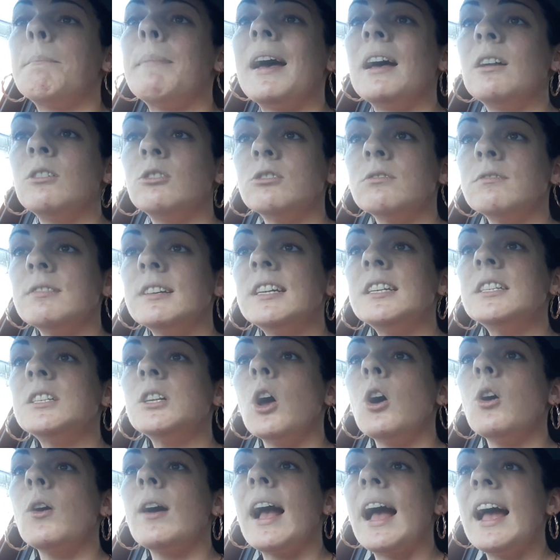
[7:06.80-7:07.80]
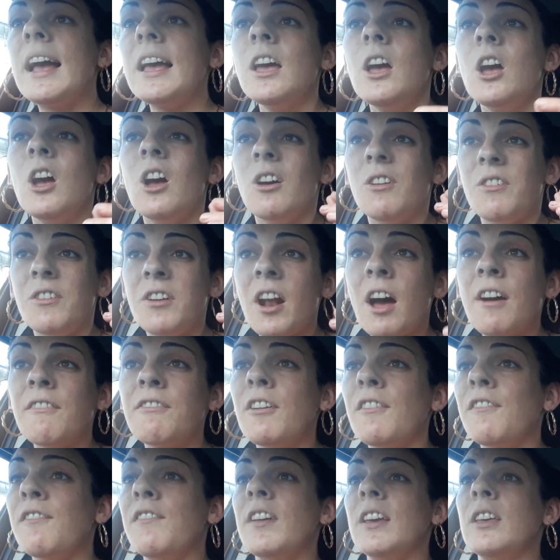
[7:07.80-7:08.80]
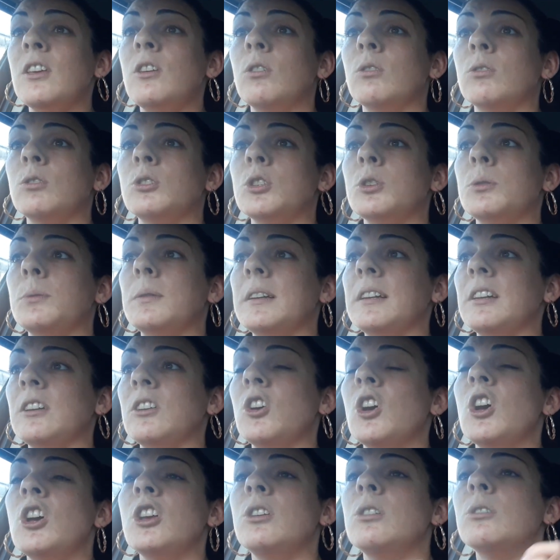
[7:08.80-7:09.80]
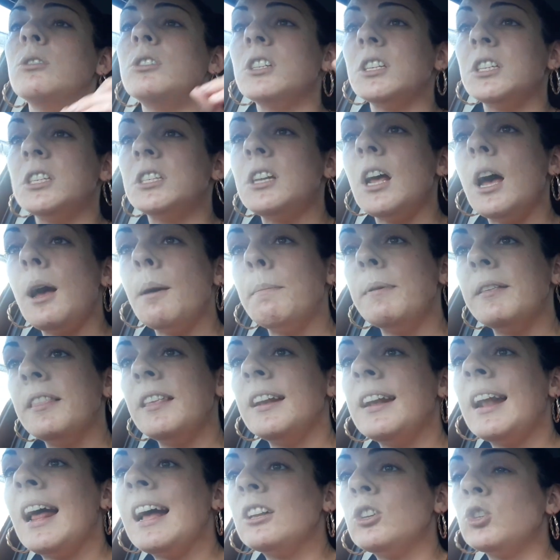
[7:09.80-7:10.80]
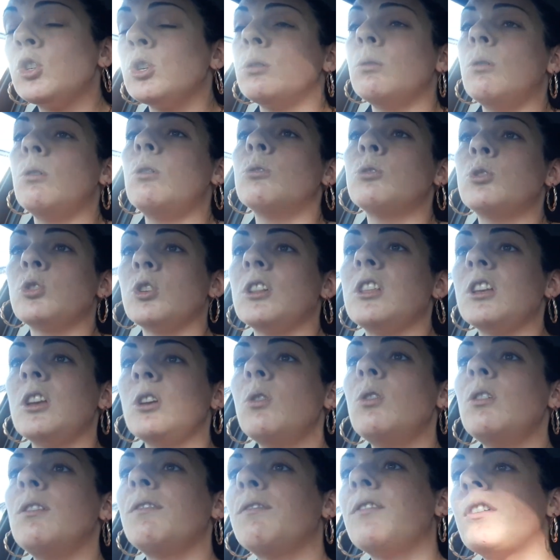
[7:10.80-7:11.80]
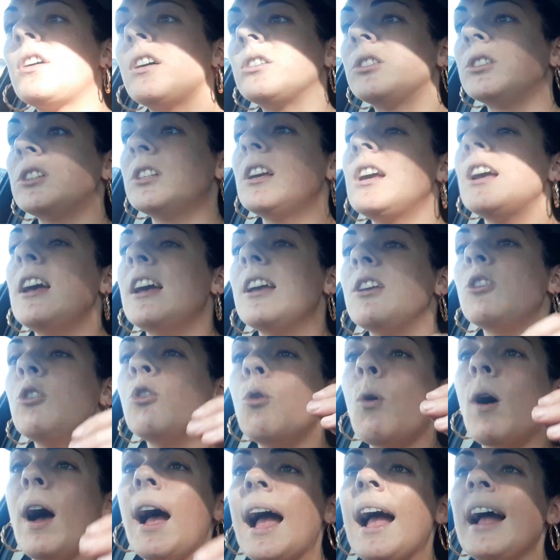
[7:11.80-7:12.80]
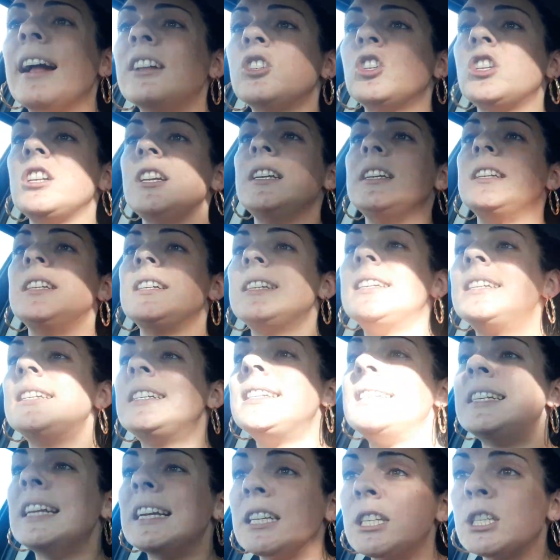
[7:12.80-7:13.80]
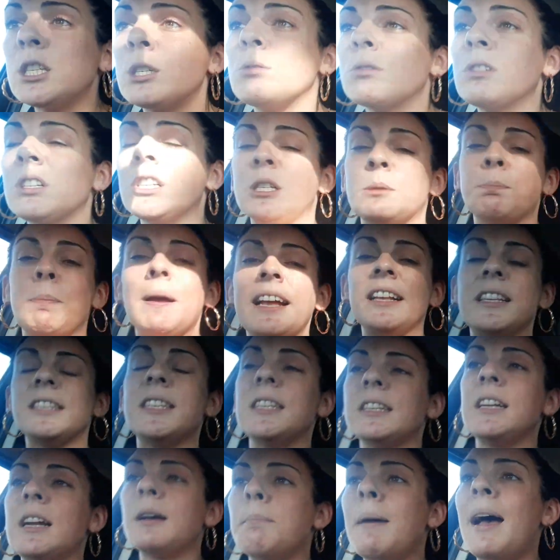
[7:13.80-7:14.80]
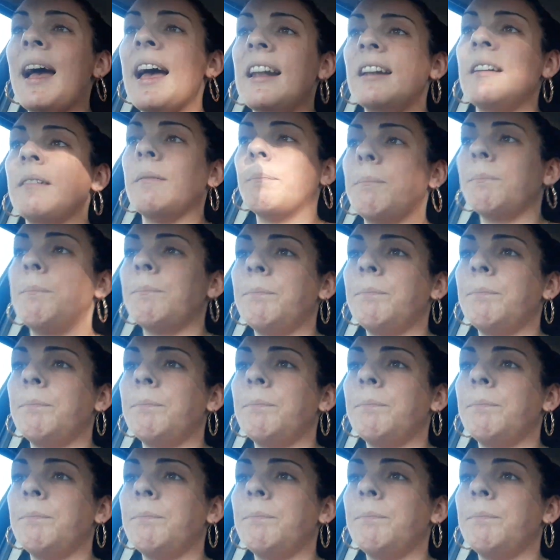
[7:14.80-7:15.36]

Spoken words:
boundaries, okay? Another thing you're doing. You're disturbing the natural order of the universe. You are actually disrespecting a man.